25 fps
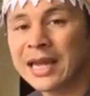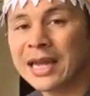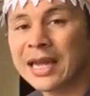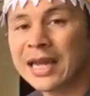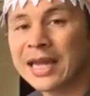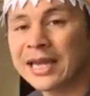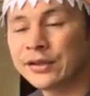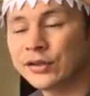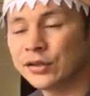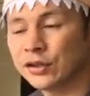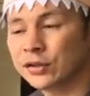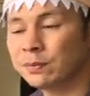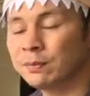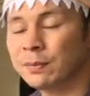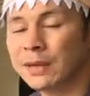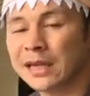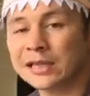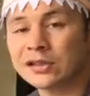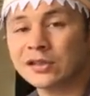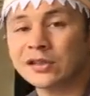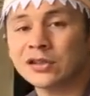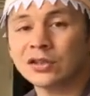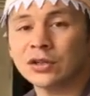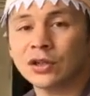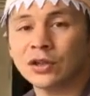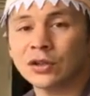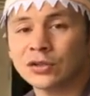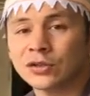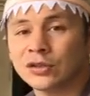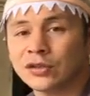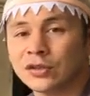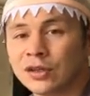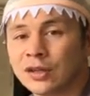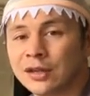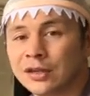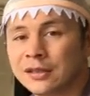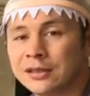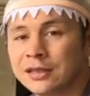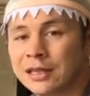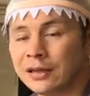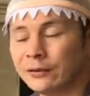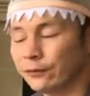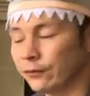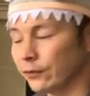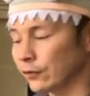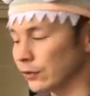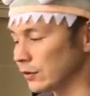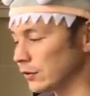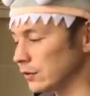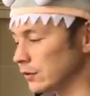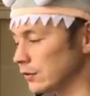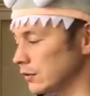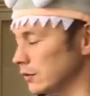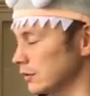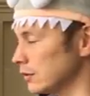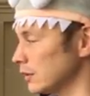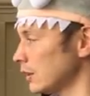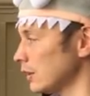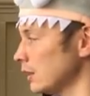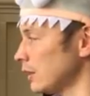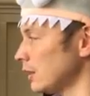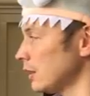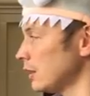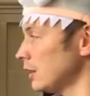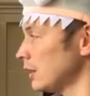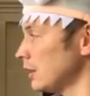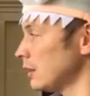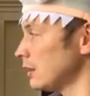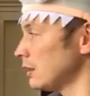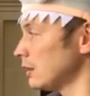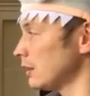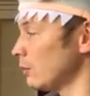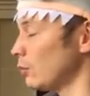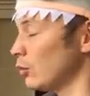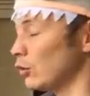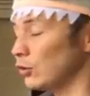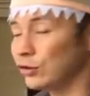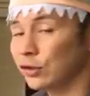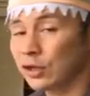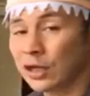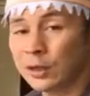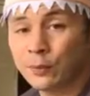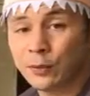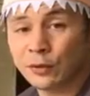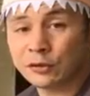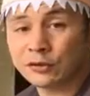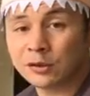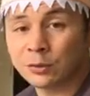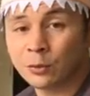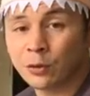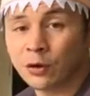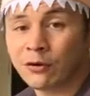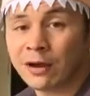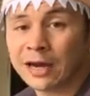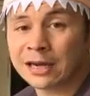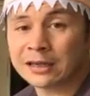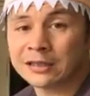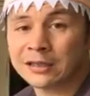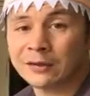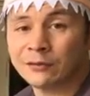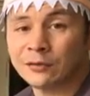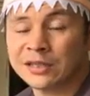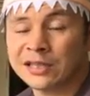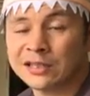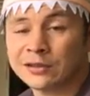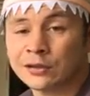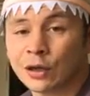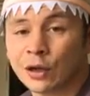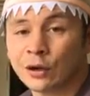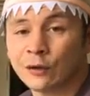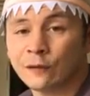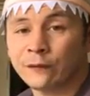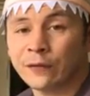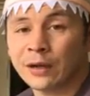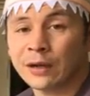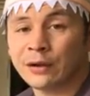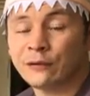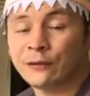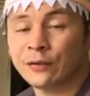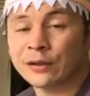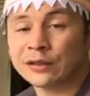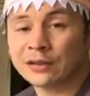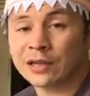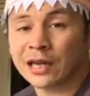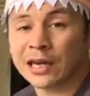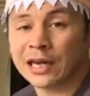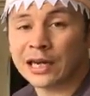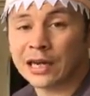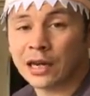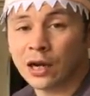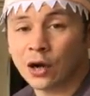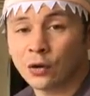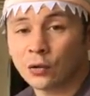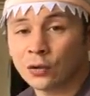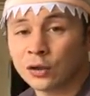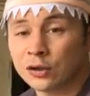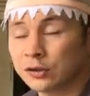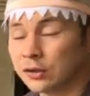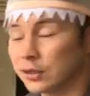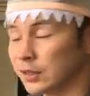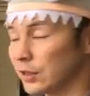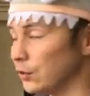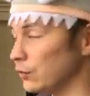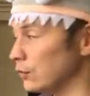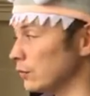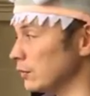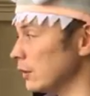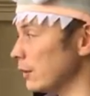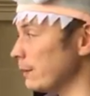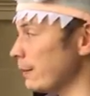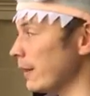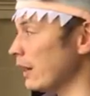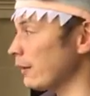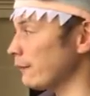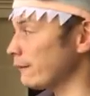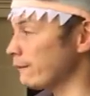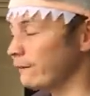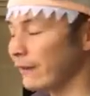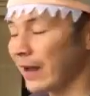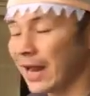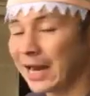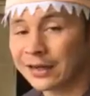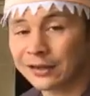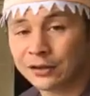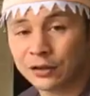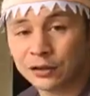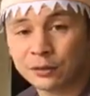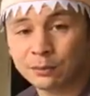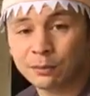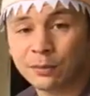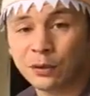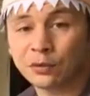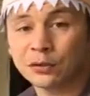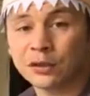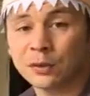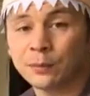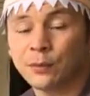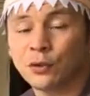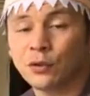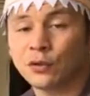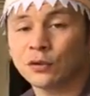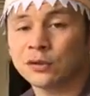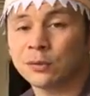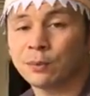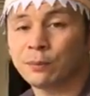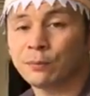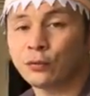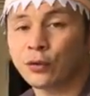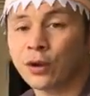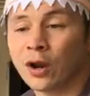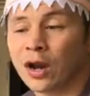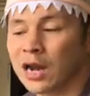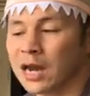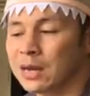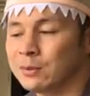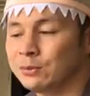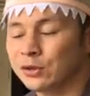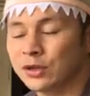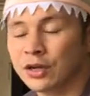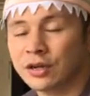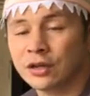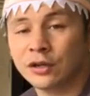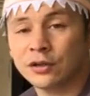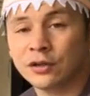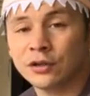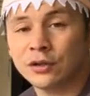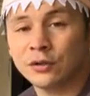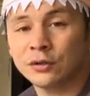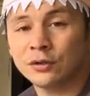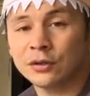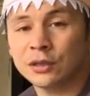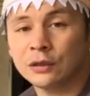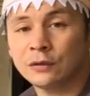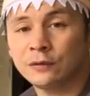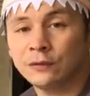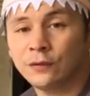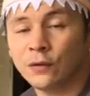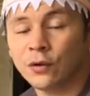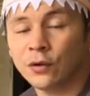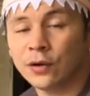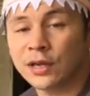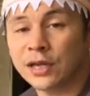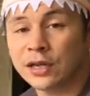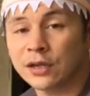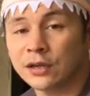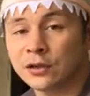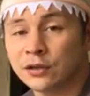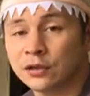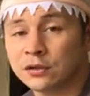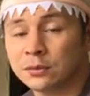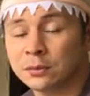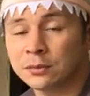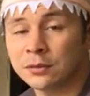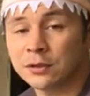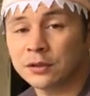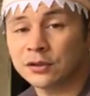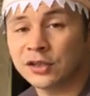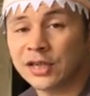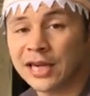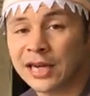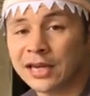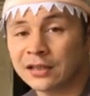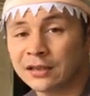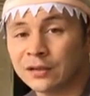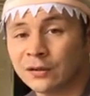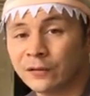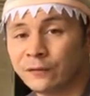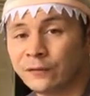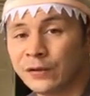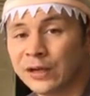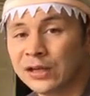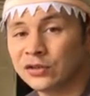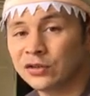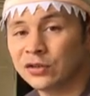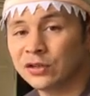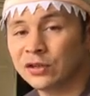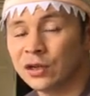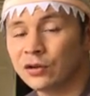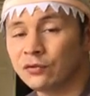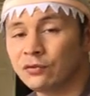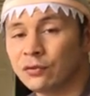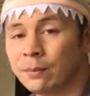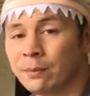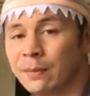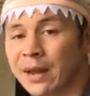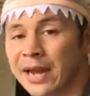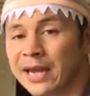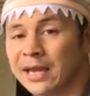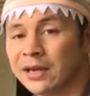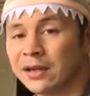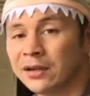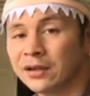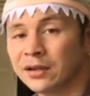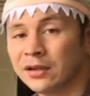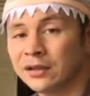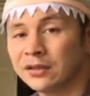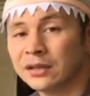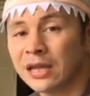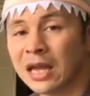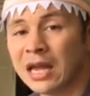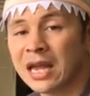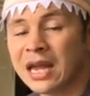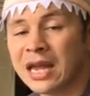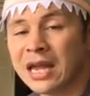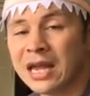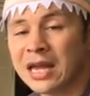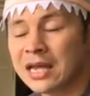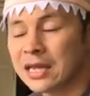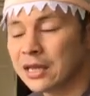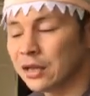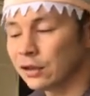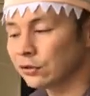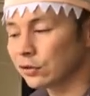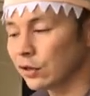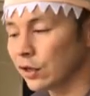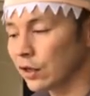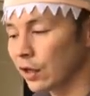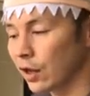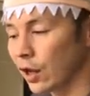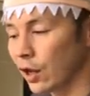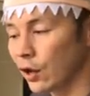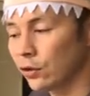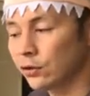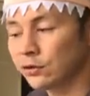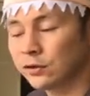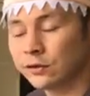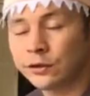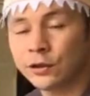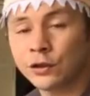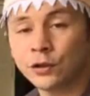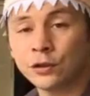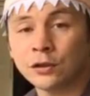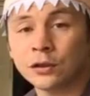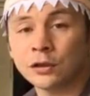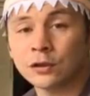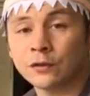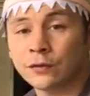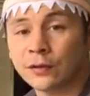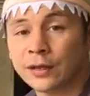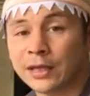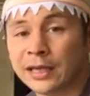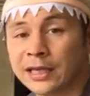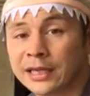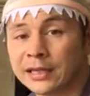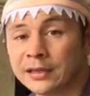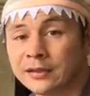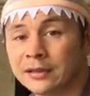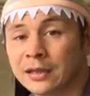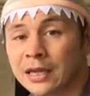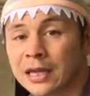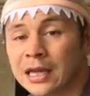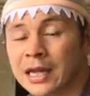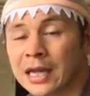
it just makes such a difference. I'm also going to put some more activities on for slightly older children about factors, multiples and primes you can use these for. You can use them to check division and remainders. There's loads of uses for these,